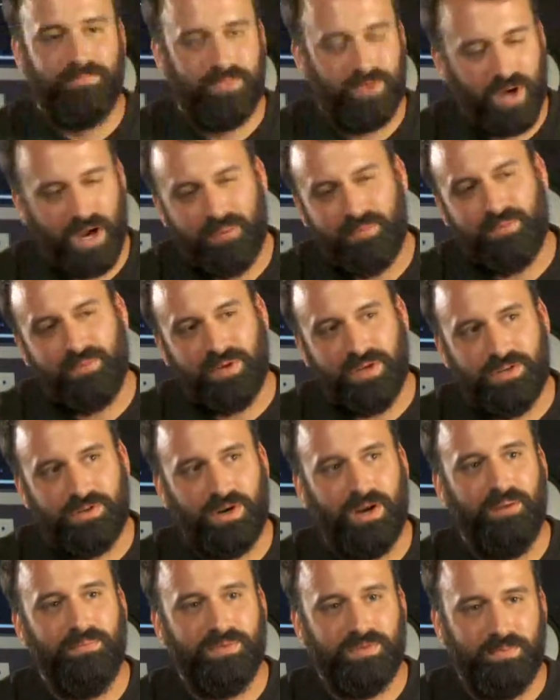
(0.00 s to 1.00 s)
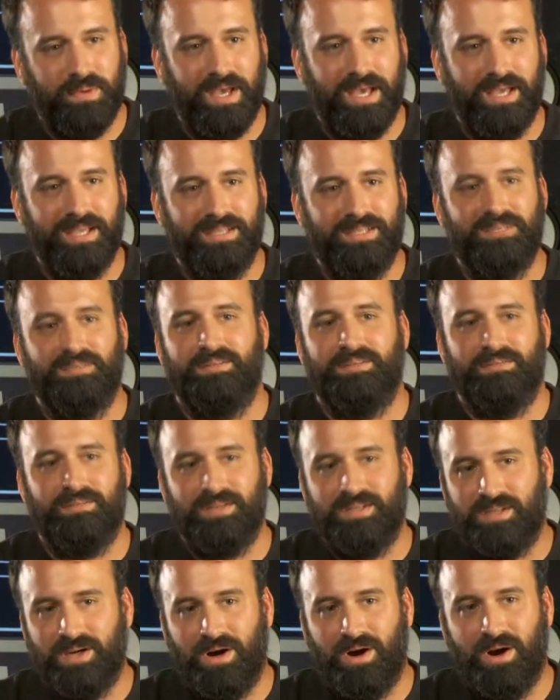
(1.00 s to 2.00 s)
probably drums, bass,
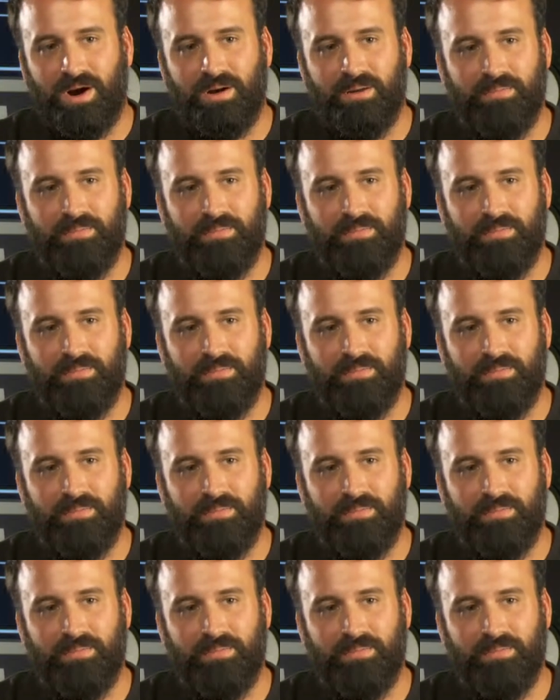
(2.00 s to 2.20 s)
guitar,